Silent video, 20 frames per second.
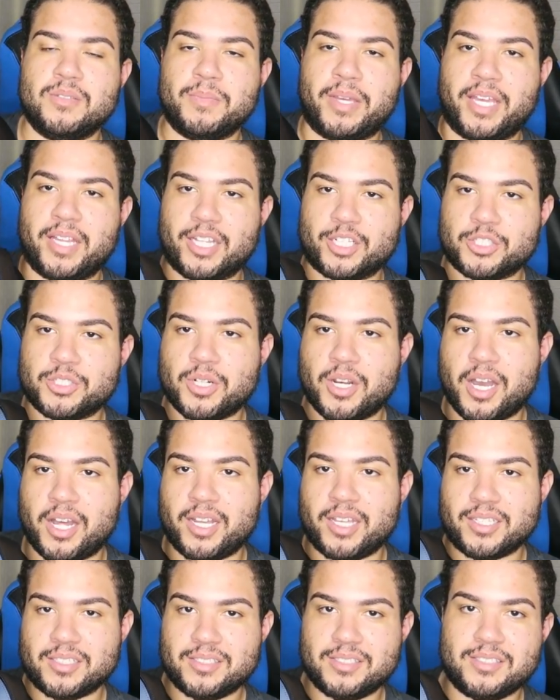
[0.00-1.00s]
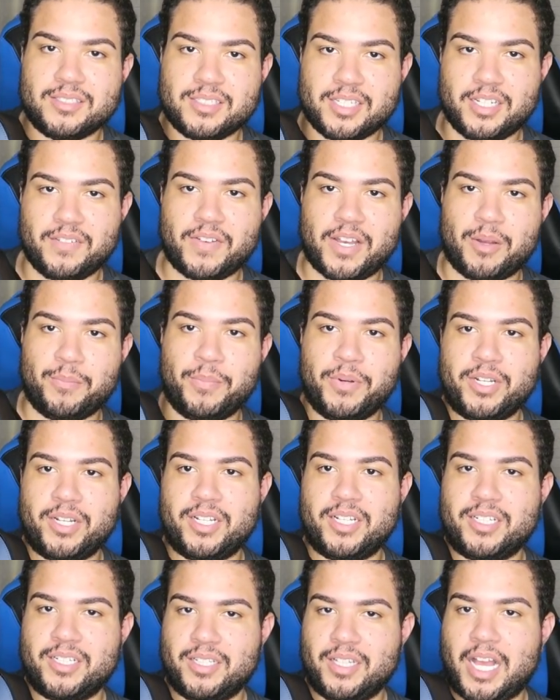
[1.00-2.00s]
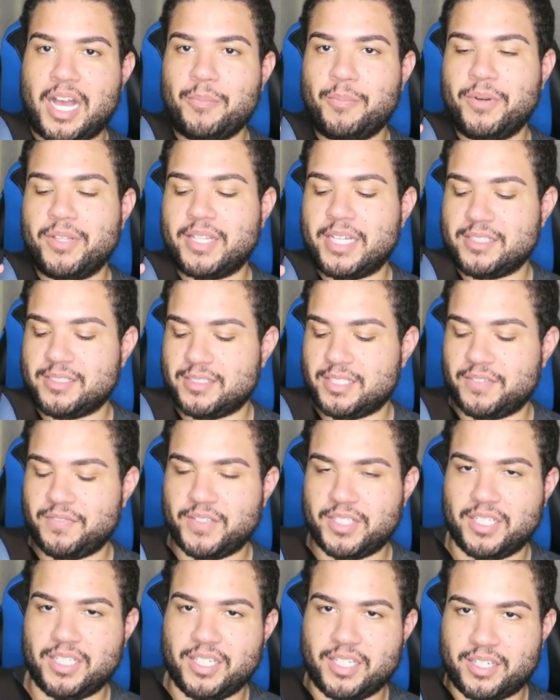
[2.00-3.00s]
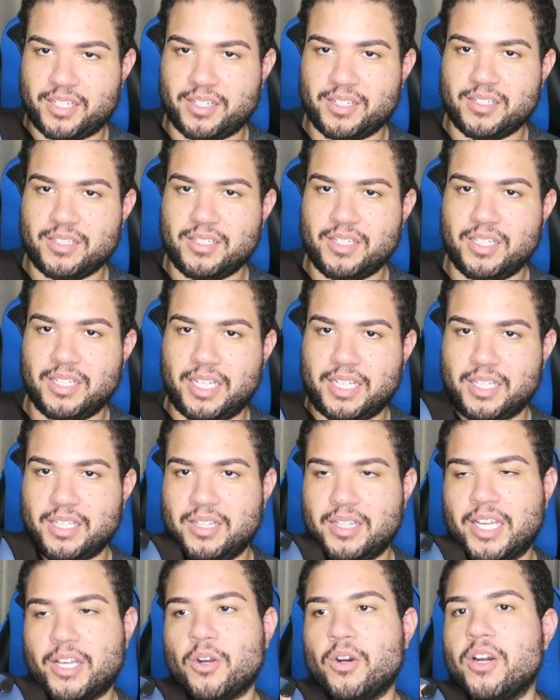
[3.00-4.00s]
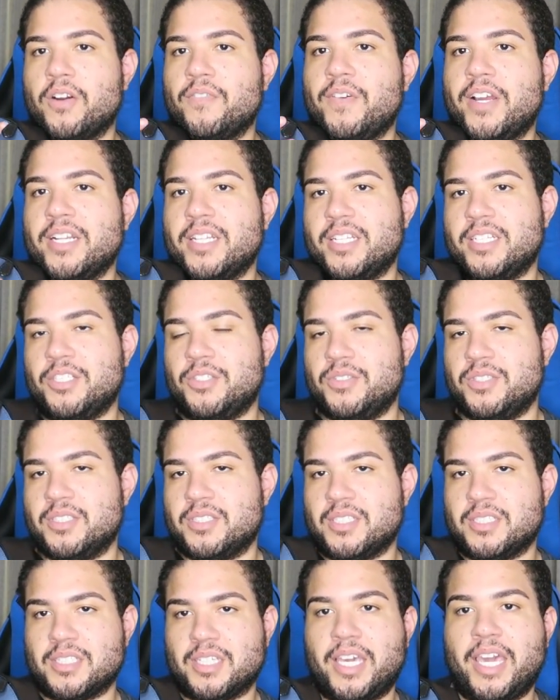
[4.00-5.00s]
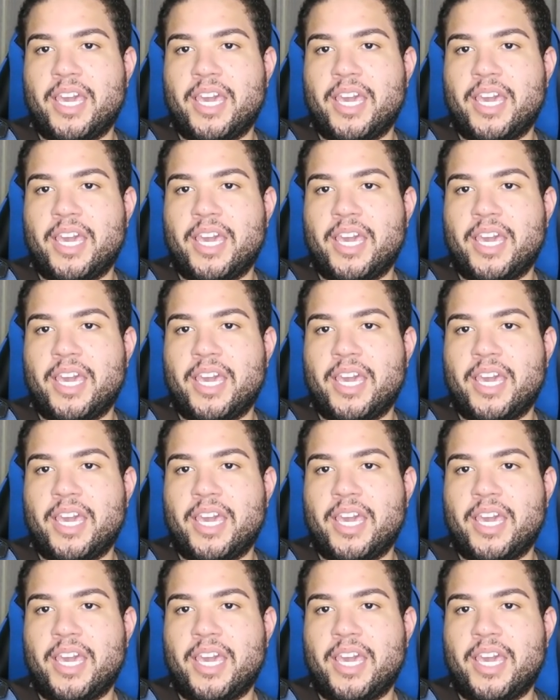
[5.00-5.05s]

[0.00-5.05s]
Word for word: my electronics and stuff, I'll put it in, I'll put that stuff in here, and like, like, or if I need to use this as a